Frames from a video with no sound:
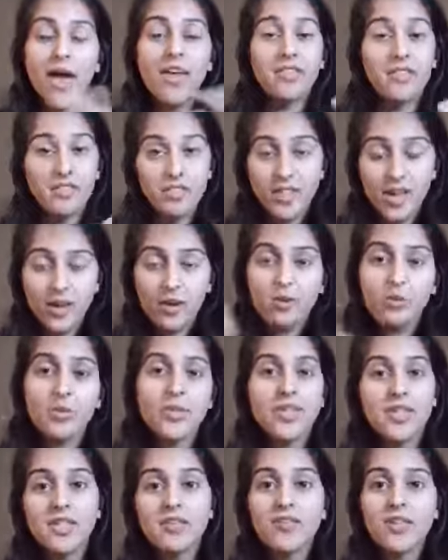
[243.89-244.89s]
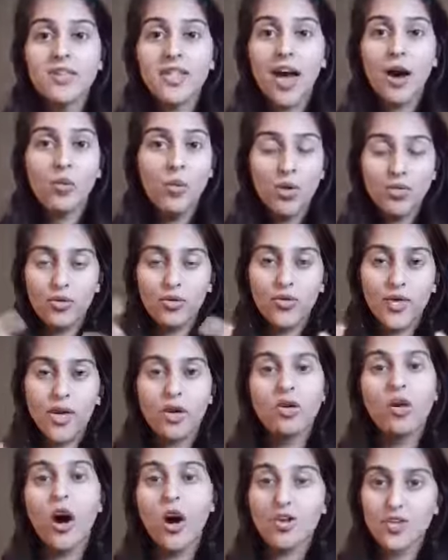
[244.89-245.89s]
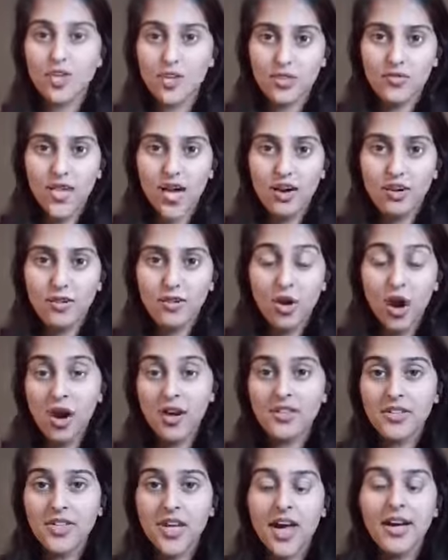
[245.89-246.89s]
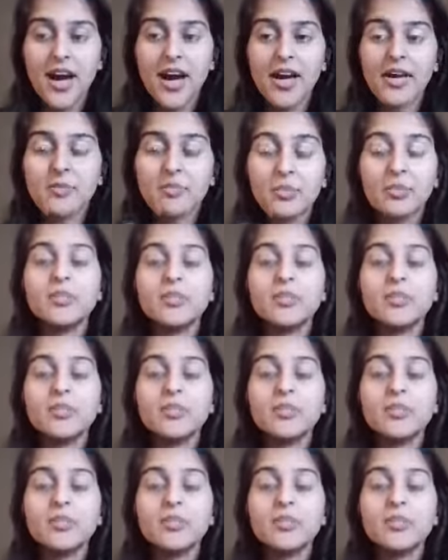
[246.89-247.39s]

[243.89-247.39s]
and they're receiving that whether they're conscious of that or not and i